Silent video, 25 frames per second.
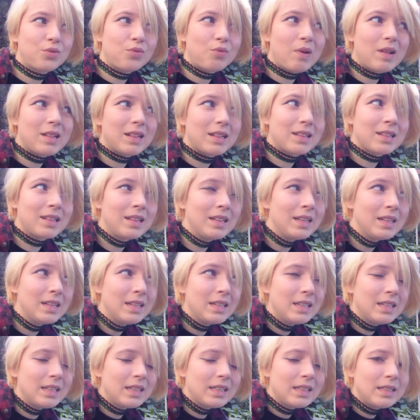well,
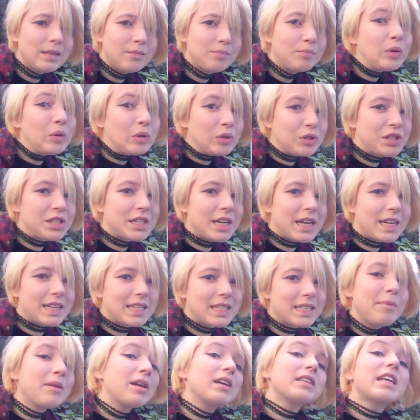bullshit.
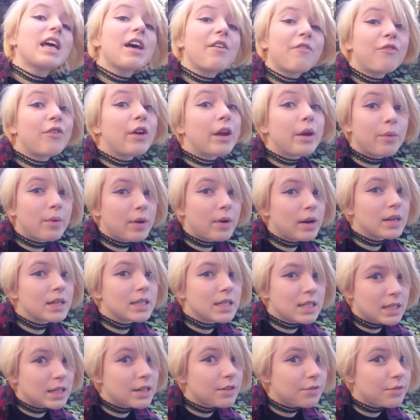Because everyone is